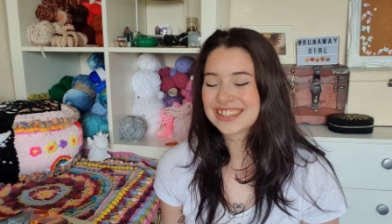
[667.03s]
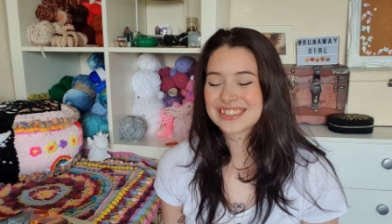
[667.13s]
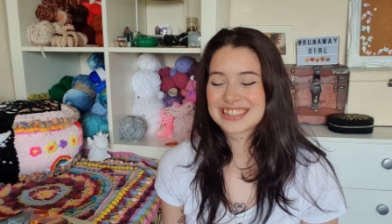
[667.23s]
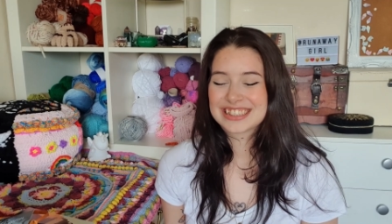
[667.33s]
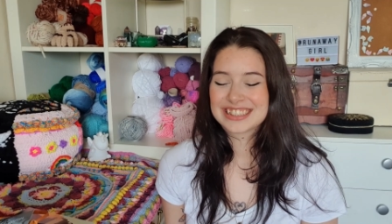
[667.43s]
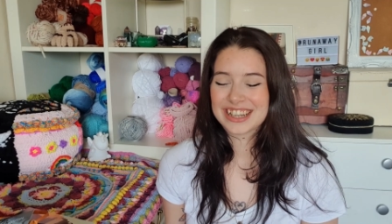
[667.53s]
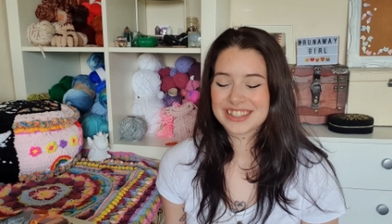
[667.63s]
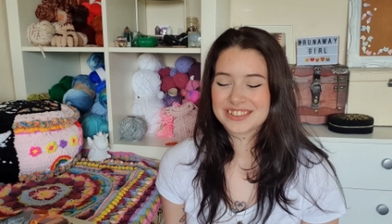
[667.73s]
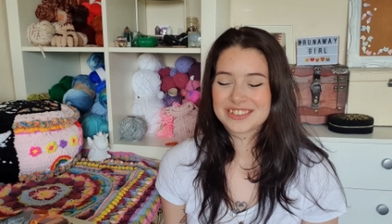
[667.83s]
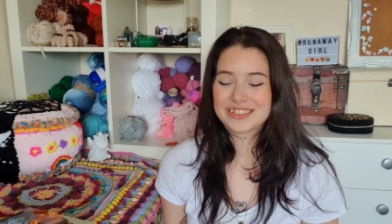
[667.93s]
So,
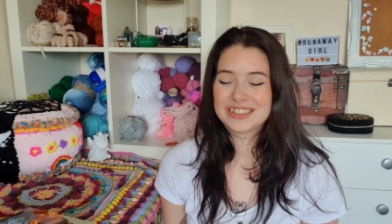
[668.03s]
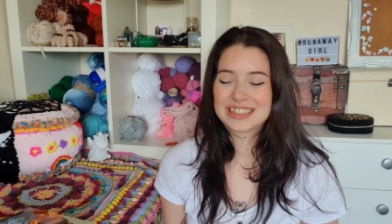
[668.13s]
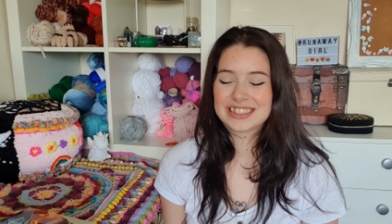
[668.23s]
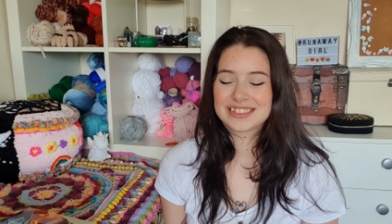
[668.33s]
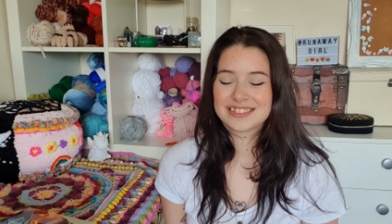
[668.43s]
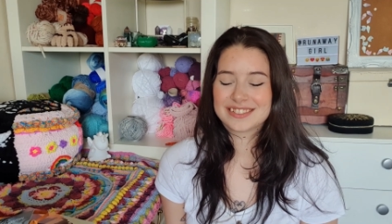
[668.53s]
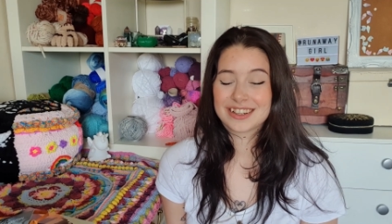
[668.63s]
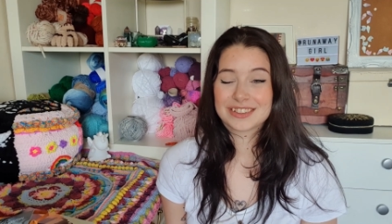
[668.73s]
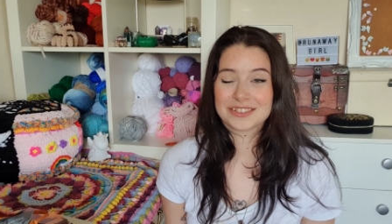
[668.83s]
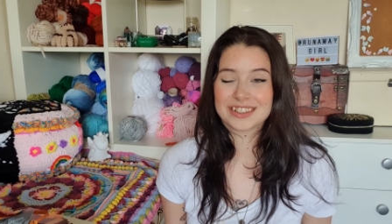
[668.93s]
I
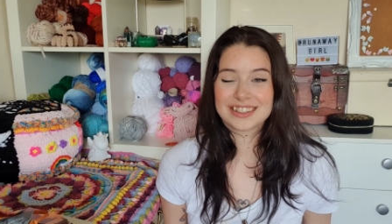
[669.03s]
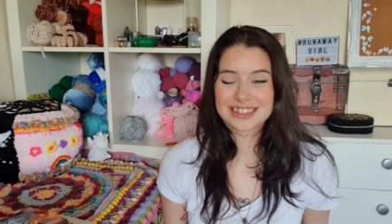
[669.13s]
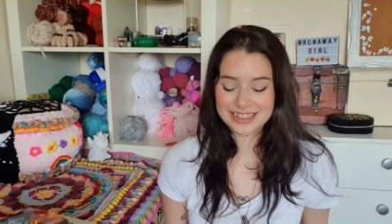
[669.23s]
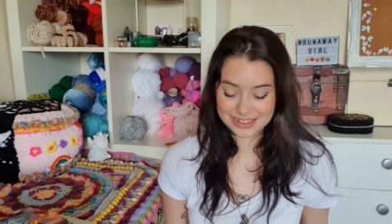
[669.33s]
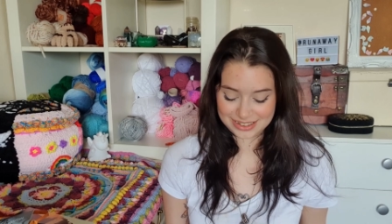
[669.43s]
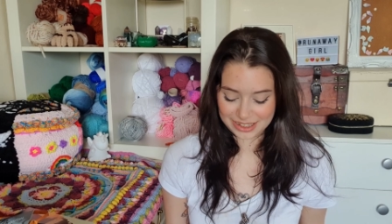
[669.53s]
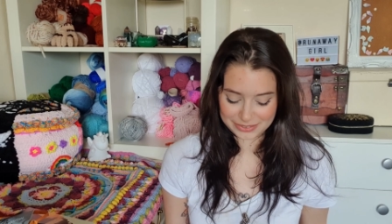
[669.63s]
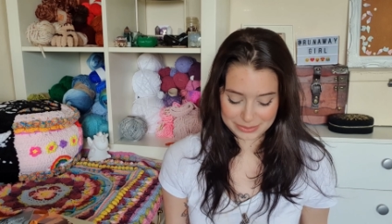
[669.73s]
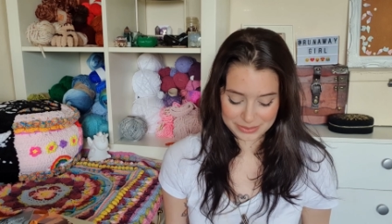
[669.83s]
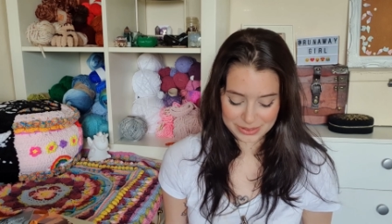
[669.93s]
don't want to look at the cover
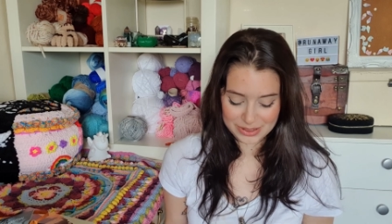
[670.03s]
anymore.